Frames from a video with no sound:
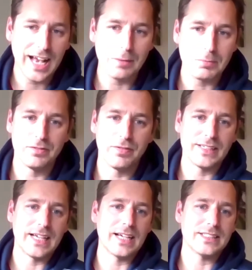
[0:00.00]
absolutely
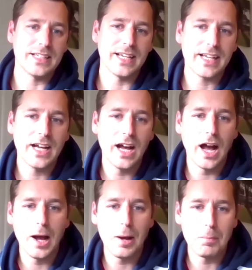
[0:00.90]
fantastic.
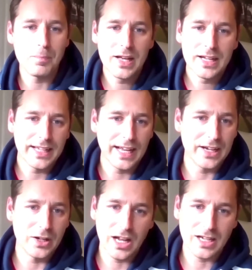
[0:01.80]
Yeah,
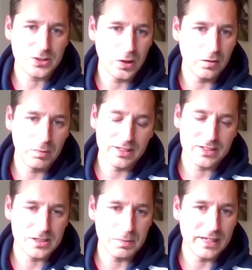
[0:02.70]
and in the last 12
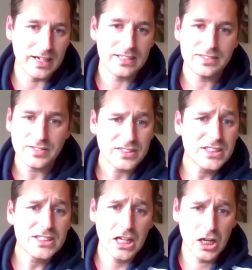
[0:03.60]
months has been a
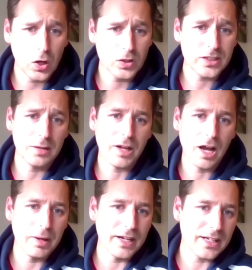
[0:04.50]
long time
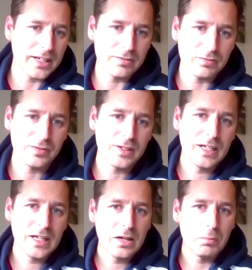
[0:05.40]
coming. Kind of
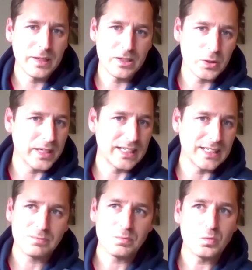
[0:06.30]
been
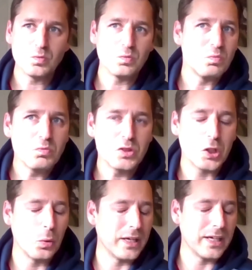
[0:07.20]
doing
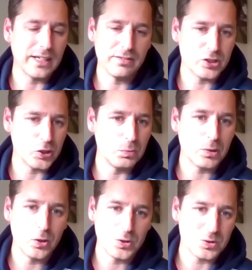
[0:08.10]
2 weekly Zoom
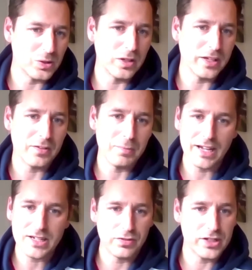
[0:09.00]
calls with all the other
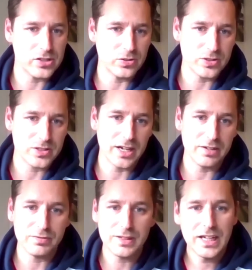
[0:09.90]
match officials, kind
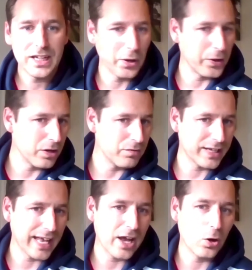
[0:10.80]
of going over
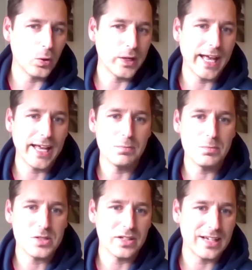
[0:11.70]
old
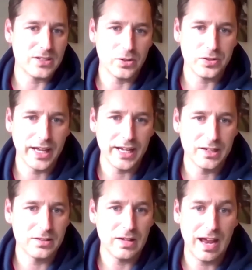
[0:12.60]
games and that sort of thing,
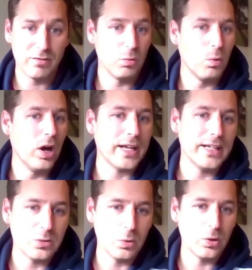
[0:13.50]
and everyone
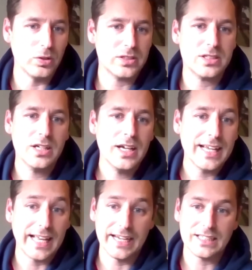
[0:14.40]
working towards
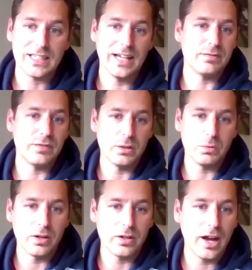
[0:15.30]
getting selected for the
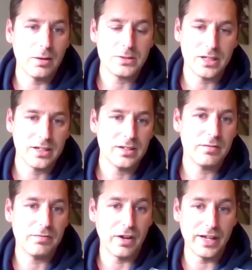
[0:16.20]
World Cup. To
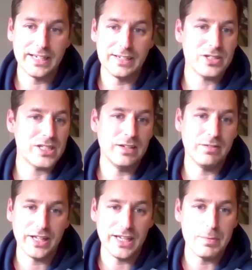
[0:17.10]
finally
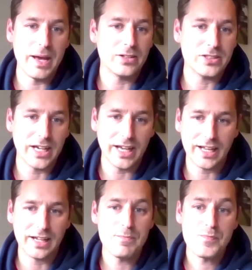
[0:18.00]
receive the email
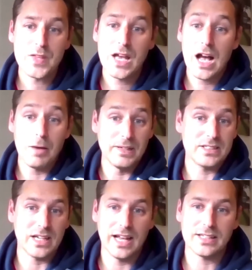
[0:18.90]
saying I've been
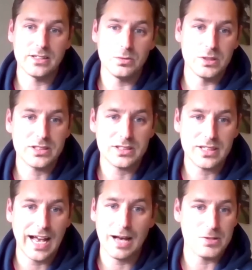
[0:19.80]
selected was
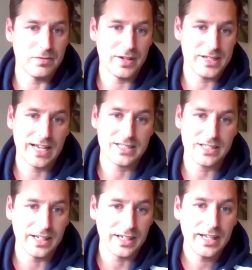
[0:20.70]
absolutely
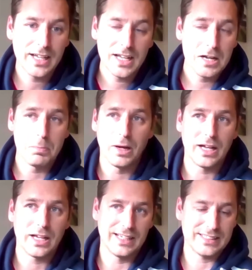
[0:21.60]
fantastic.
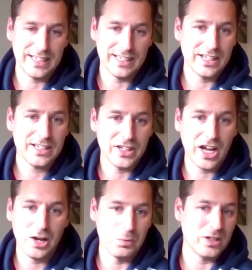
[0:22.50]
But like I say, the
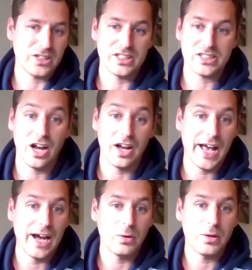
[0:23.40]
hard work's going to start
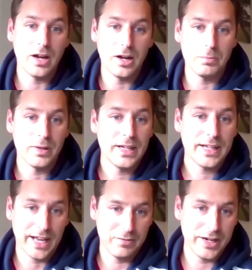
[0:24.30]
now,
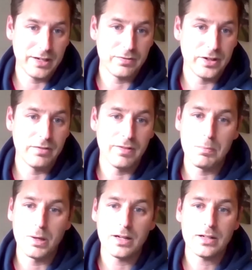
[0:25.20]
getting ready for
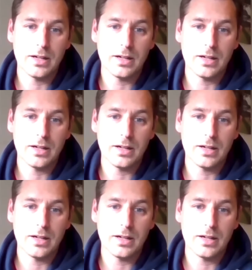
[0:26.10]
November.